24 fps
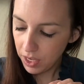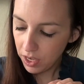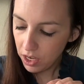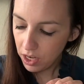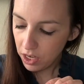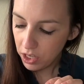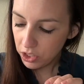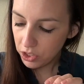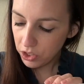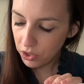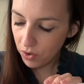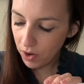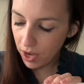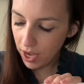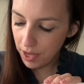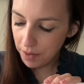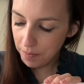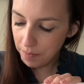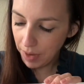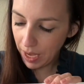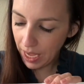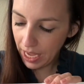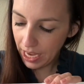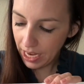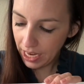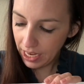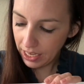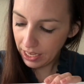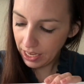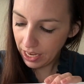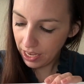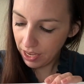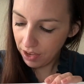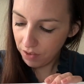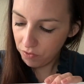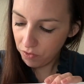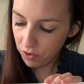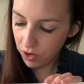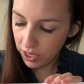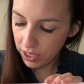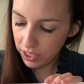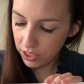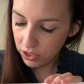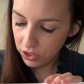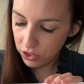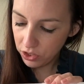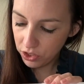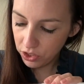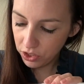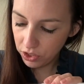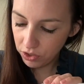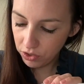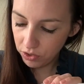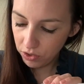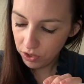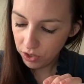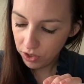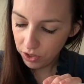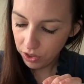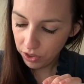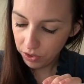So on mine, I have 1, 2,